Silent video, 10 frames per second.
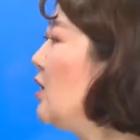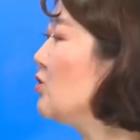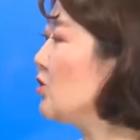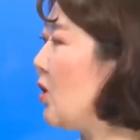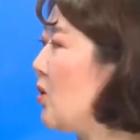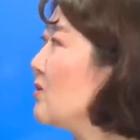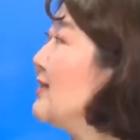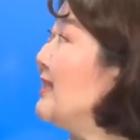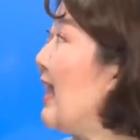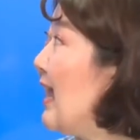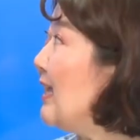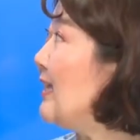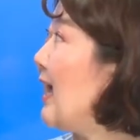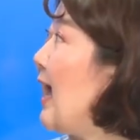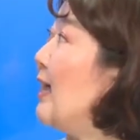So they
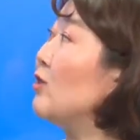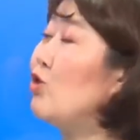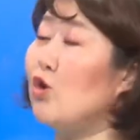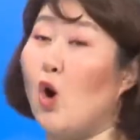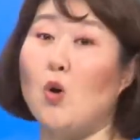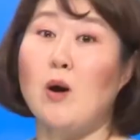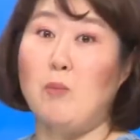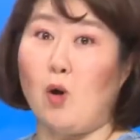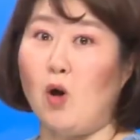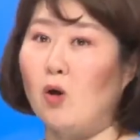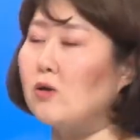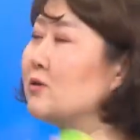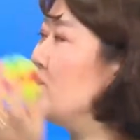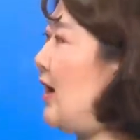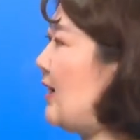can throw a ball
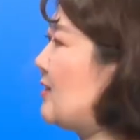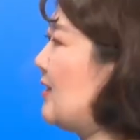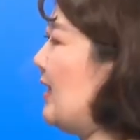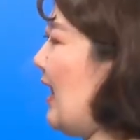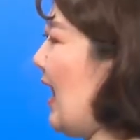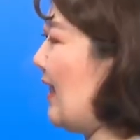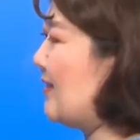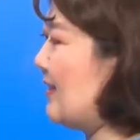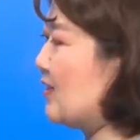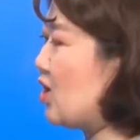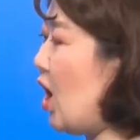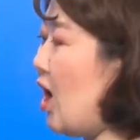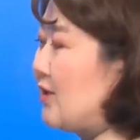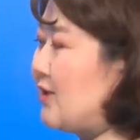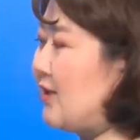directly at this
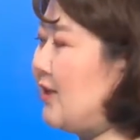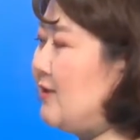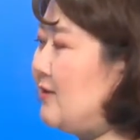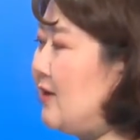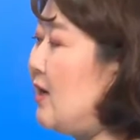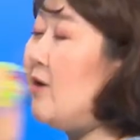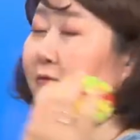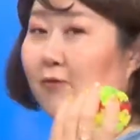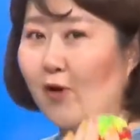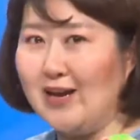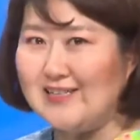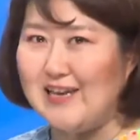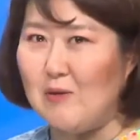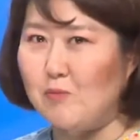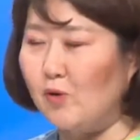consonant. For
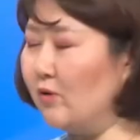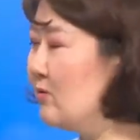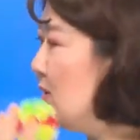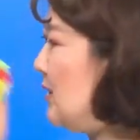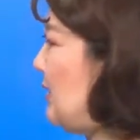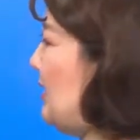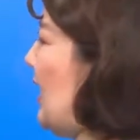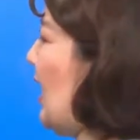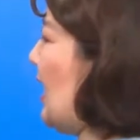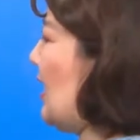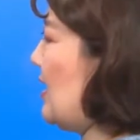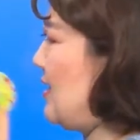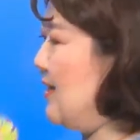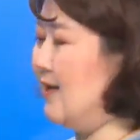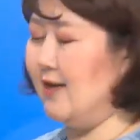example,
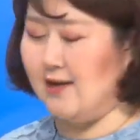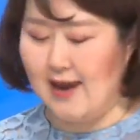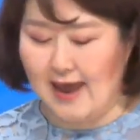yay,